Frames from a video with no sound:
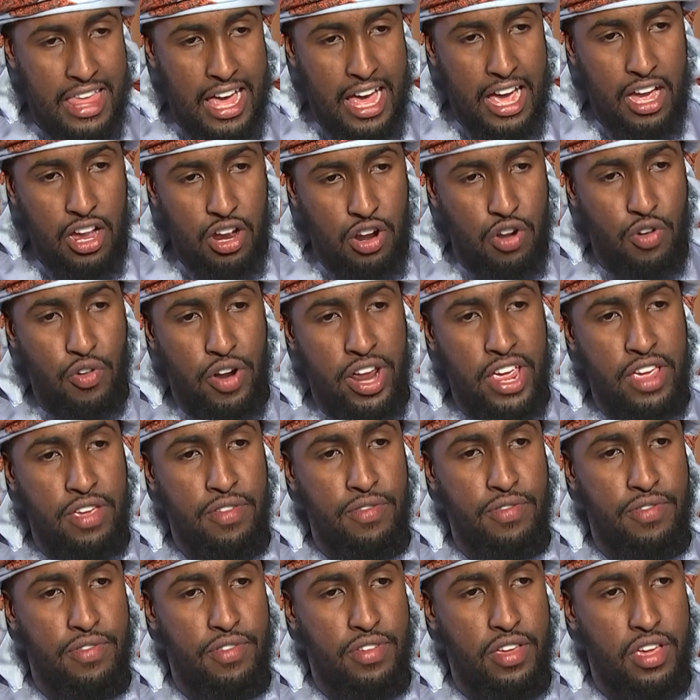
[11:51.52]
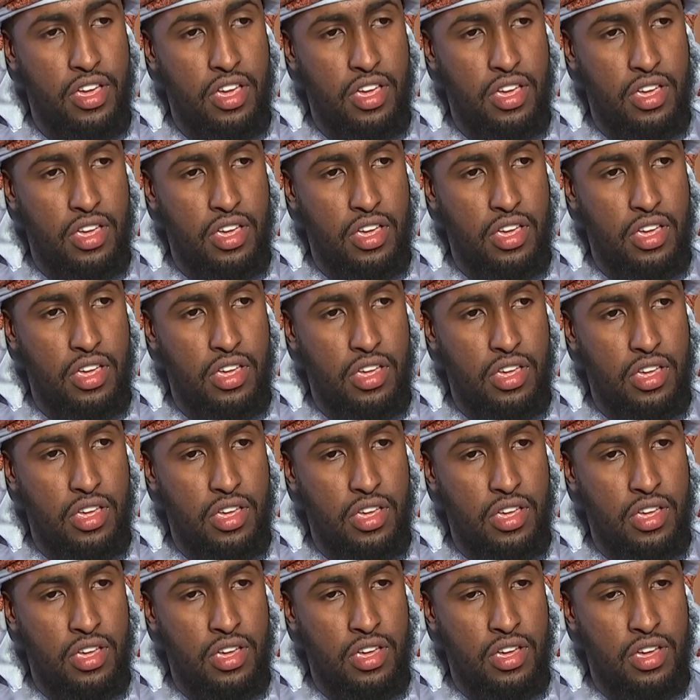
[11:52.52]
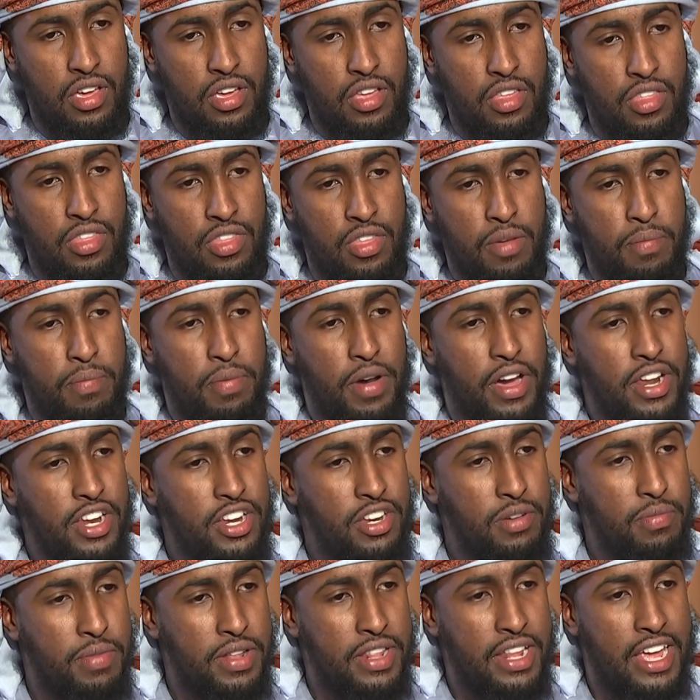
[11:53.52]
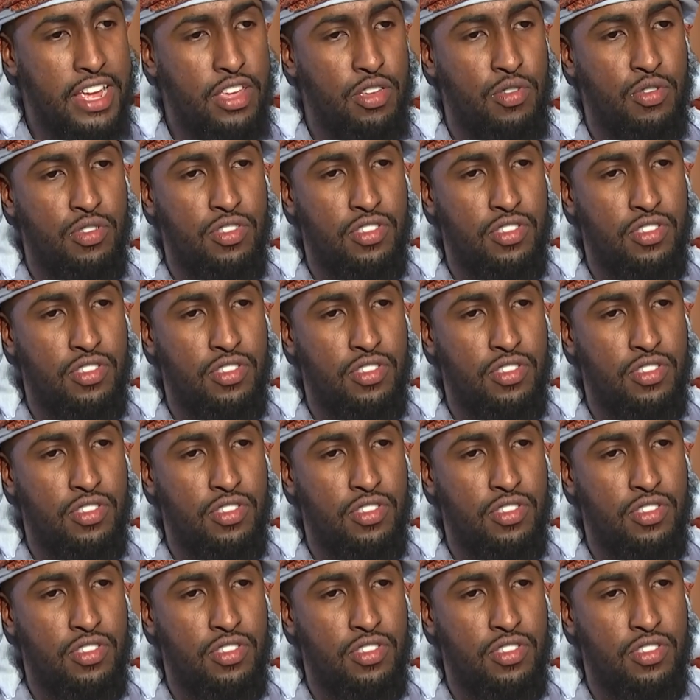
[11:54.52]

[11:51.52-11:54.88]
That grave, the punishment that